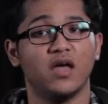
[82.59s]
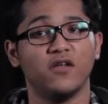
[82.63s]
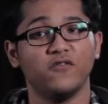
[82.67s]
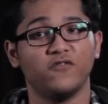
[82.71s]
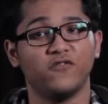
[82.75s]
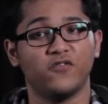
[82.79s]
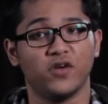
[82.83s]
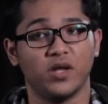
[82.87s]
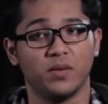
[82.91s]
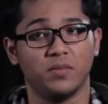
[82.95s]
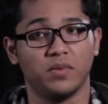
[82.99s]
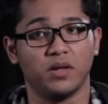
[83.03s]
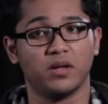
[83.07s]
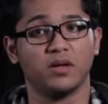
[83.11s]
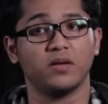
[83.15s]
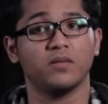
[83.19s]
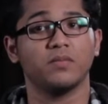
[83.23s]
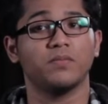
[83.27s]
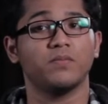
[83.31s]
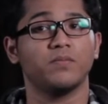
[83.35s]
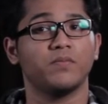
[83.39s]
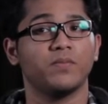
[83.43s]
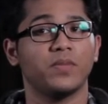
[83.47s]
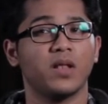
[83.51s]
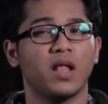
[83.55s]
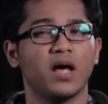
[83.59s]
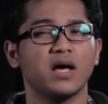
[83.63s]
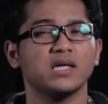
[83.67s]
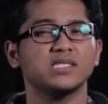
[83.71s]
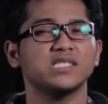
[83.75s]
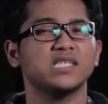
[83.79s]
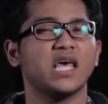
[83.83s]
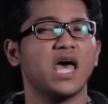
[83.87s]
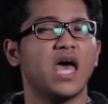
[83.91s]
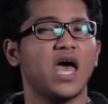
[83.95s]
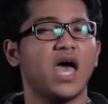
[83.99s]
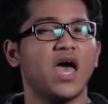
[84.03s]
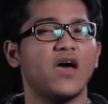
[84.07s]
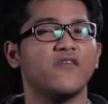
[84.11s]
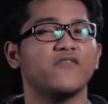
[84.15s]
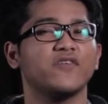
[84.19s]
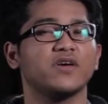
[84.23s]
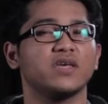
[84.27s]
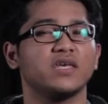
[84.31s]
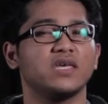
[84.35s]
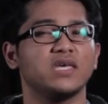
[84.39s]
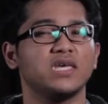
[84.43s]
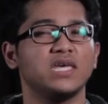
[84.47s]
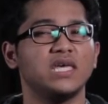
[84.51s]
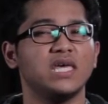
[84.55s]
and framing, plus have
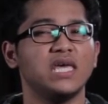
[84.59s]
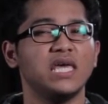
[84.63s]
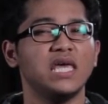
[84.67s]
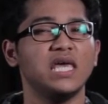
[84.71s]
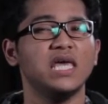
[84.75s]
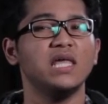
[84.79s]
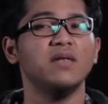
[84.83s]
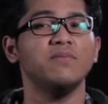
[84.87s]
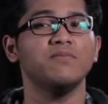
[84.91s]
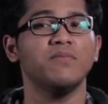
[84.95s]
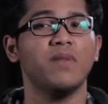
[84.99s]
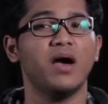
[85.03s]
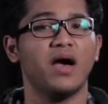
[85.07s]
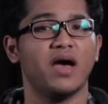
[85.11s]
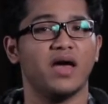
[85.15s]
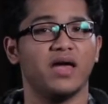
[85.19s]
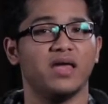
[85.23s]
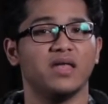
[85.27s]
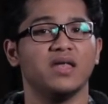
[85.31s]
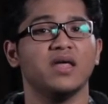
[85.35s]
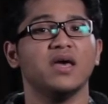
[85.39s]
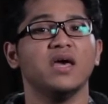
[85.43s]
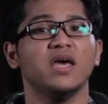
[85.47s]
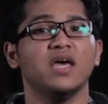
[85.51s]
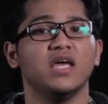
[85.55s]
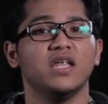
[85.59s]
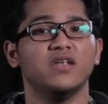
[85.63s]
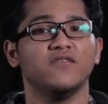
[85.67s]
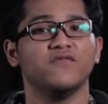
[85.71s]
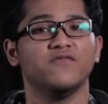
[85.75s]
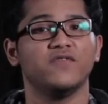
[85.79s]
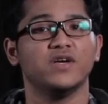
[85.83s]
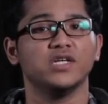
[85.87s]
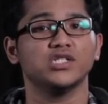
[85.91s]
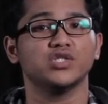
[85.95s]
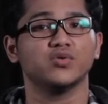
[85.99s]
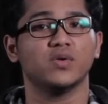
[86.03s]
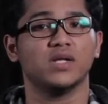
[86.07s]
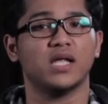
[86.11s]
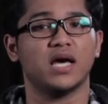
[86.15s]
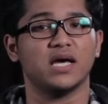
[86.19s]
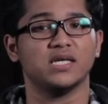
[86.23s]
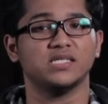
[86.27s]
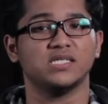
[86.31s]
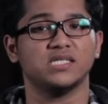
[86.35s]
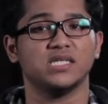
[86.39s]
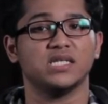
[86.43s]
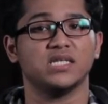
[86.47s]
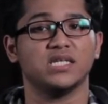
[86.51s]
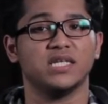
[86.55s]
a keen mind in
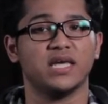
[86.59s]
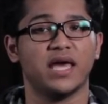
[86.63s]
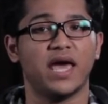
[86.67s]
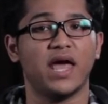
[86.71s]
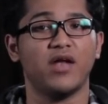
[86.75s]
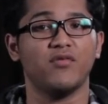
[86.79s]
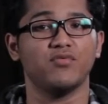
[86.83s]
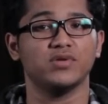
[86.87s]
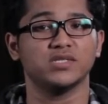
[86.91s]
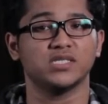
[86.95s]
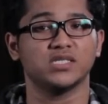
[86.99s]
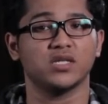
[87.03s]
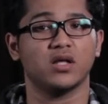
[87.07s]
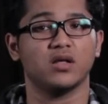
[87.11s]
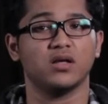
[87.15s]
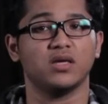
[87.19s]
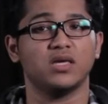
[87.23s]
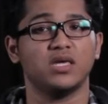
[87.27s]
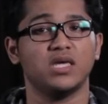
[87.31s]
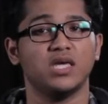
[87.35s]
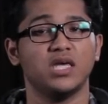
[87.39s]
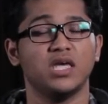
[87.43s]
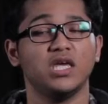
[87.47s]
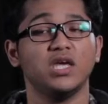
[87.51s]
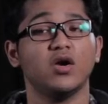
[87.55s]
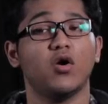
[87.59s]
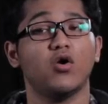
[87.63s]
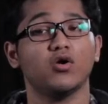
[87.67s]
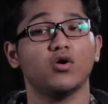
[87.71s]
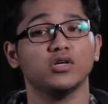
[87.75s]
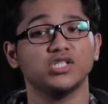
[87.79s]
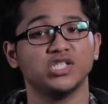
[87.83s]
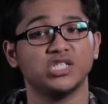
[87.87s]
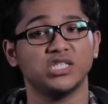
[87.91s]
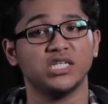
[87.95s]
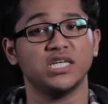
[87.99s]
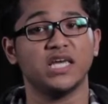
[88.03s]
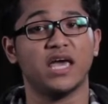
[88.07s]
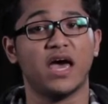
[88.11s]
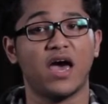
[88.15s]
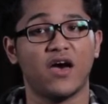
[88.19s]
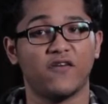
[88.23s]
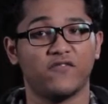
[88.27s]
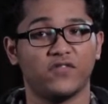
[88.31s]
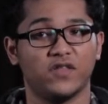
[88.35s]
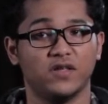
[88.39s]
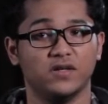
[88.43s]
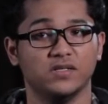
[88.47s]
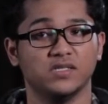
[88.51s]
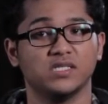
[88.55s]
visualizing the end result he or she
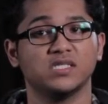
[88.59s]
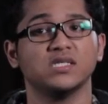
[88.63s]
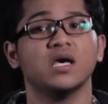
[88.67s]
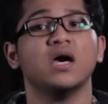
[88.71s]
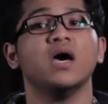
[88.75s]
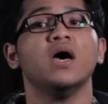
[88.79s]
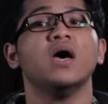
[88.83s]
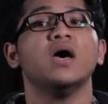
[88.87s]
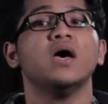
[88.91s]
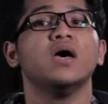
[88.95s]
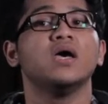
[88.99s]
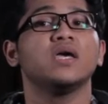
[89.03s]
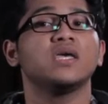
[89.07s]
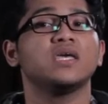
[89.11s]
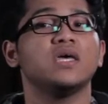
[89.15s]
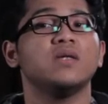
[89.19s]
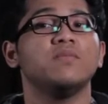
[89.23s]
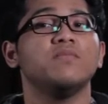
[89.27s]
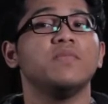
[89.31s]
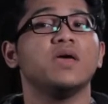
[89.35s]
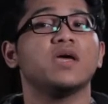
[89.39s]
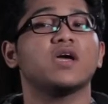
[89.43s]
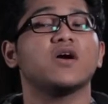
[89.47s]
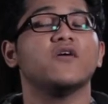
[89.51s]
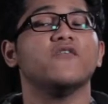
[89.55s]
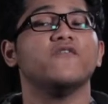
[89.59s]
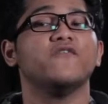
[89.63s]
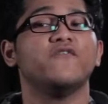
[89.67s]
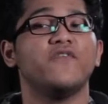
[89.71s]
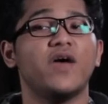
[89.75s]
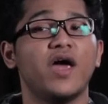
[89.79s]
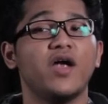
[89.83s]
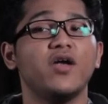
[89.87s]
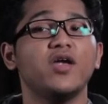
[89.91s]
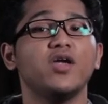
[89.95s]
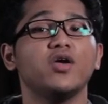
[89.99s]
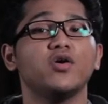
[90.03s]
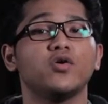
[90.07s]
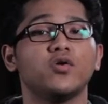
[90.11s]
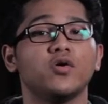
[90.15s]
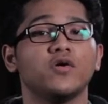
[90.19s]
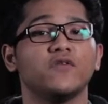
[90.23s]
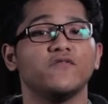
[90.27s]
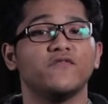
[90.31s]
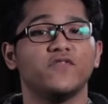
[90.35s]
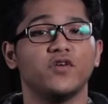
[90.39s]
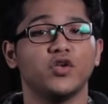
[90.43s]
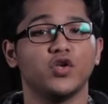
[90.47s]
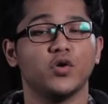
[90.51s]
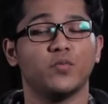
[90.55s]
afters, can make a very
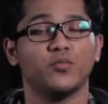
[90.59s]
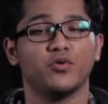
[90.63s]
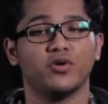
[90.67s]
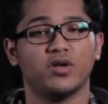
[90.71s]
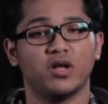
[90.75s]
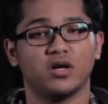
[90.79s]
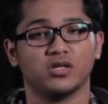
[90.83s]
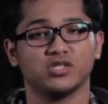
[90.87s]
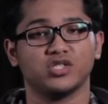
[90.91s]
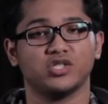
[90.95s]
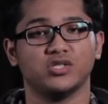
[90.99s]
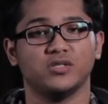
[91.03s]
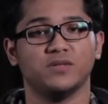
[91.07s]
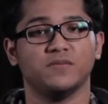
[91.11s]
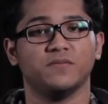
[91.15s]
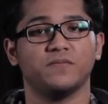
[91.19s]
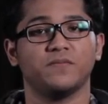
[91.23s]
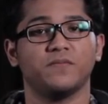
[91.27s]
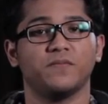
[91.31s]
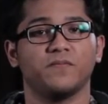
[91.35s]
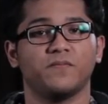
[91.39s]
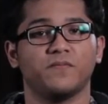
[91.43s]
good video production.